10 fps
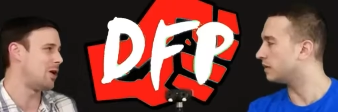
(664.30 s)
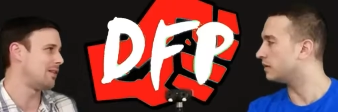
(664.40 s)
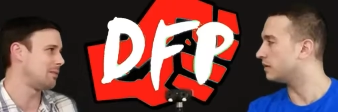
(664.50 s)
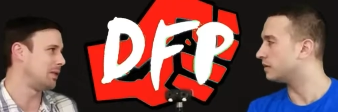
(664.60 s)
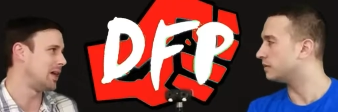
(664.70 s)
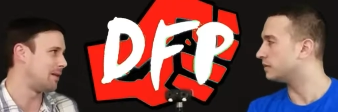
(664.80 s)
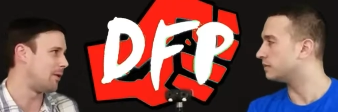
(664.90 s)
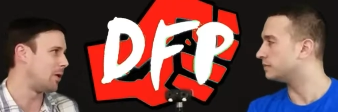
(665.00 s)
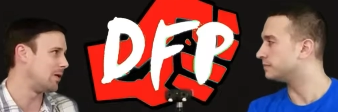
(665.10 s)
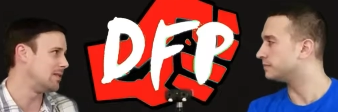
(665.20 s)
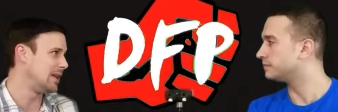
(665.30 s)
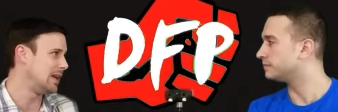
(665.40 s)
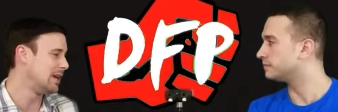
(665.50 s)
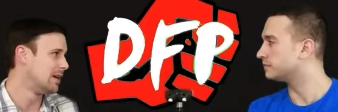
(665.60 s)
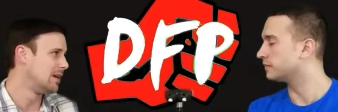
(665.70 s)
Speaker 1: cost them a lot of R and
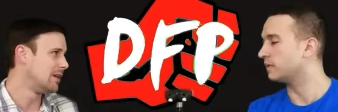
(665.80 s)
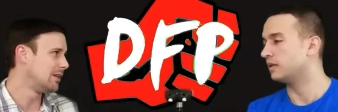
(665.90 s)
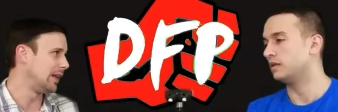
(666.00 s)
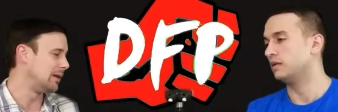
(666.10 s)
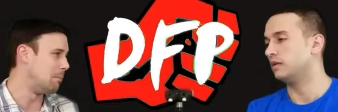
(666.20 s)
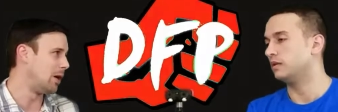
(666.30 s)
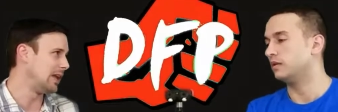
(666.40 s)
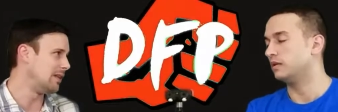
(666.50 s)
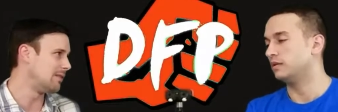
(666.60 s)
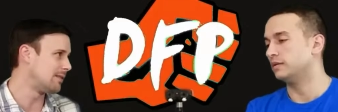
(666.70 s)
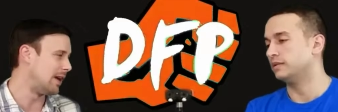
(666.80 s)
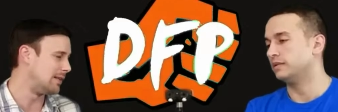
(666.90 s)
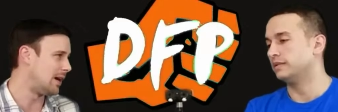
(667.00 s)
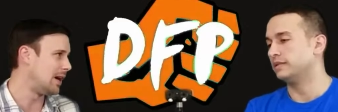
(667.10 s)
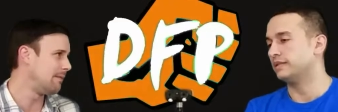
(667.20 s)
D, like money and,
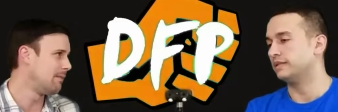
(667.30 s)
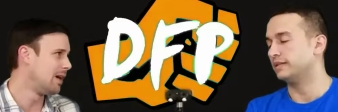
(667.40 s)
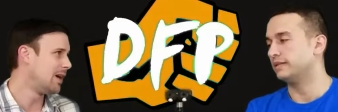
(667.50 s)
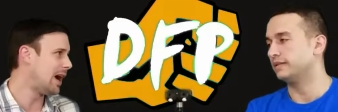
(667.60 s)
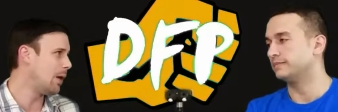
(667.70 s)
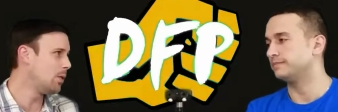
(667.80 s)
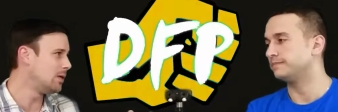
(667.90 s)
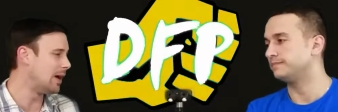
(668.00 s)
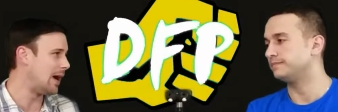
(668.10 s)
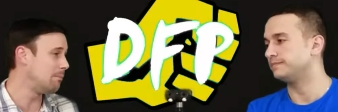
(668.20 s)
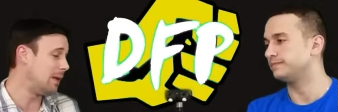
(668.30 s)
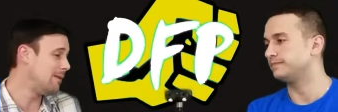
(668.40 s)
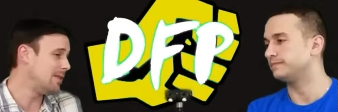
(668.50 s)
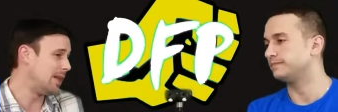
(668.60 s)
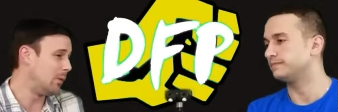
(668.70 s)
and time, I wouldn't... I
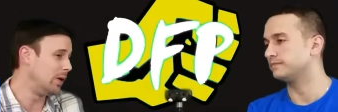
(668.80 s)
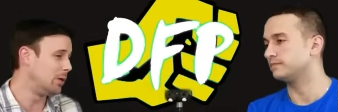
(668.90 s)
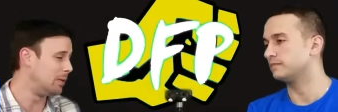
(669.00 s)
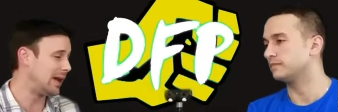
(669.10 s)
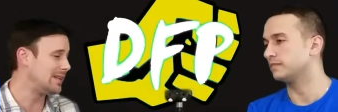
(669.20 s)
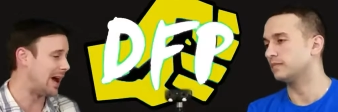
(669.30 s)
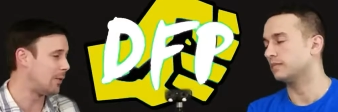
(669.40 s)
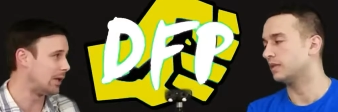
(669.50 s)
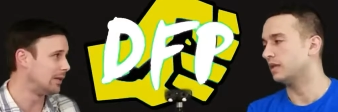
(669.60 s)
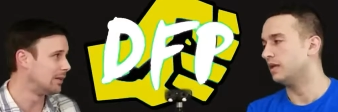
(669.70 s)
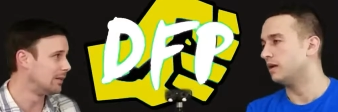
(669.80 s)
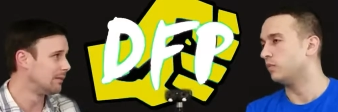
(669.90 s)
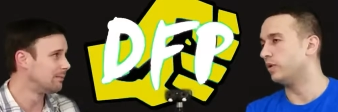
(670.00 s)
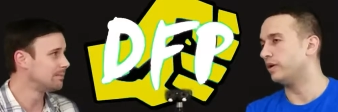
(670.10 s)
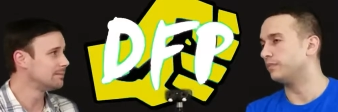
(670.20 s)
maybe they will, but I doubt it.
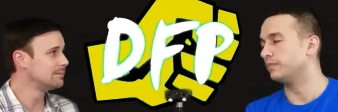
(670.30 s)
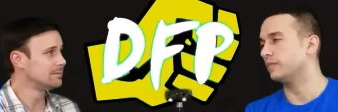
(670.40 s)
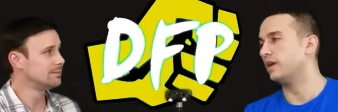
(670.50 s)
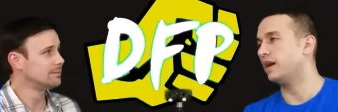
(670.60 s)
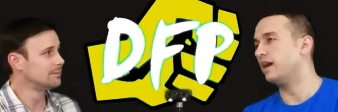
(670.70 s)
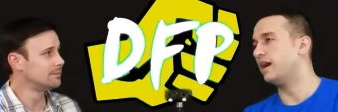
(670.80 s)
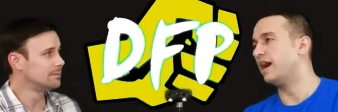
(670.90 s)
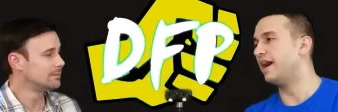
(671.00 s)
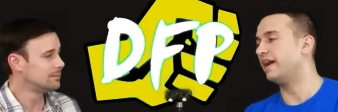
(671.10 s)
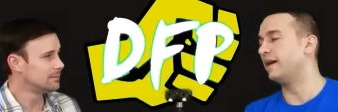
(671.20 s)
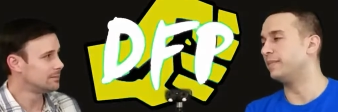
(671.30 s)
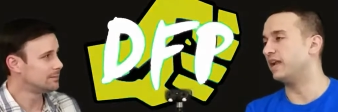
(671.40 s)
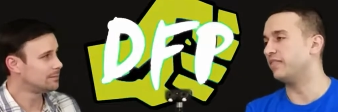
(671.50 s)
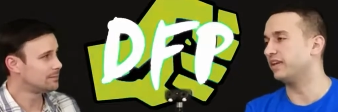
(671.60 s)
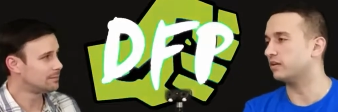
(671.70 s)
Speaker 2: Well, I, I
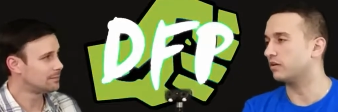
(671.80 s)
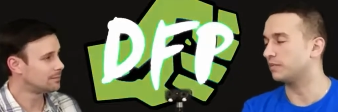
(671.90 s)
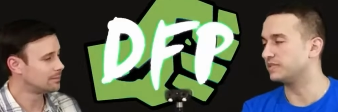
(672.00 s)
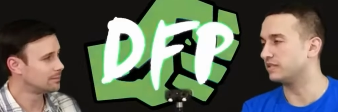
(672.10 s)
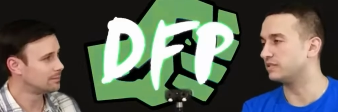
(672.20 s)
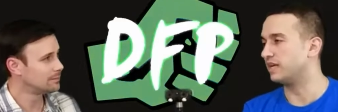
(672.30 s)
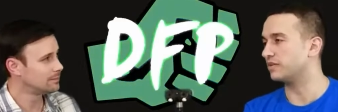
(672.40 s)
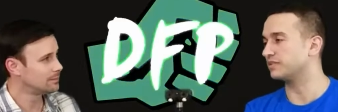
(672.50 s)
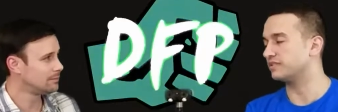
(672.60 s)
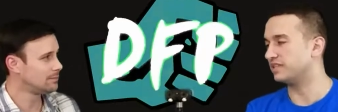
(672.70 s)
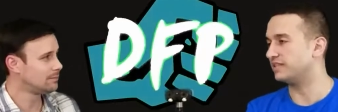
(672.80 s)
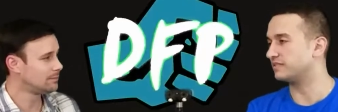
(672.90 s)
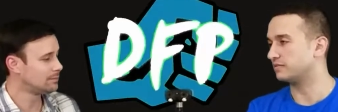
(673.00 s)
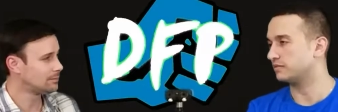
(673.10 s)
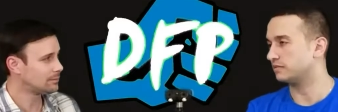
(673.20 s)
mean, I think it all comes down to dollars and
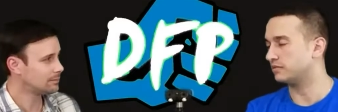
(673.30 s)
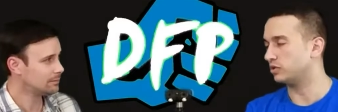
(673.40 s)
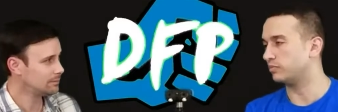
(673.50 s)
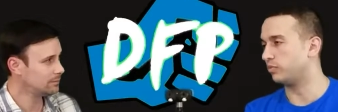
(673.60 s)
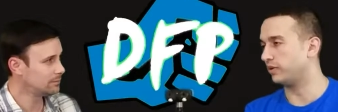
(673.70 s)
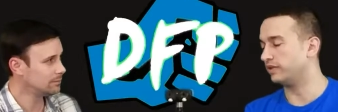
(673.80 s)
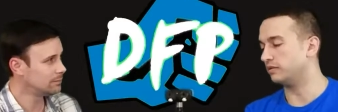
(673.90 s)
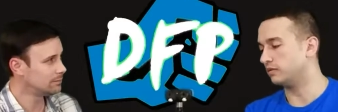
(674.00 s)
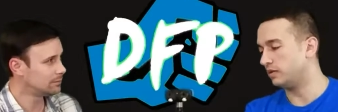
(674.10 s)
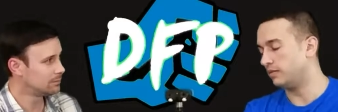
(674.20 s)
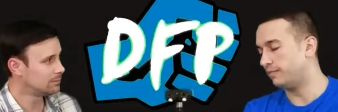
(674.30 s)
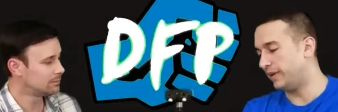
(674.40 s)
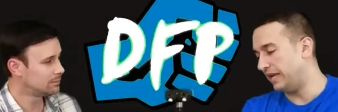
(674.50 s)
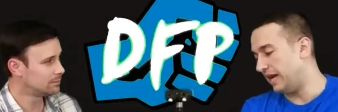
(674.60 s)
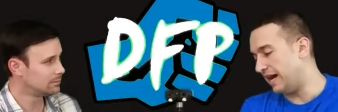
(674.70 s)
cents, to your point.
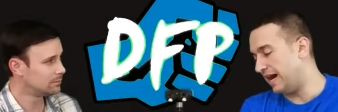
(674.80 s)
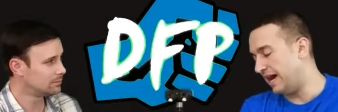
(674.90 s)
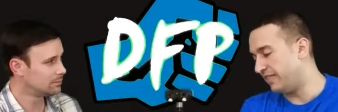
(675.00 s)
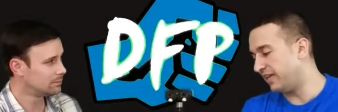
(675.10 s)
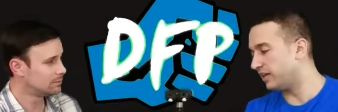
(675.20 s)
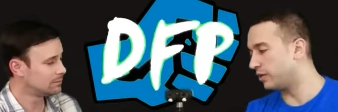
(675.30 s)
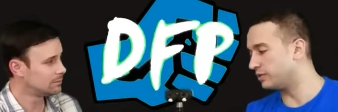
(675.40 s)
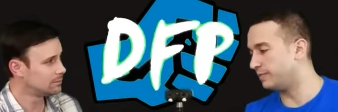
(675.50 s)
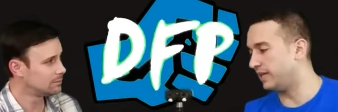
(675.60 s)
But I think it goes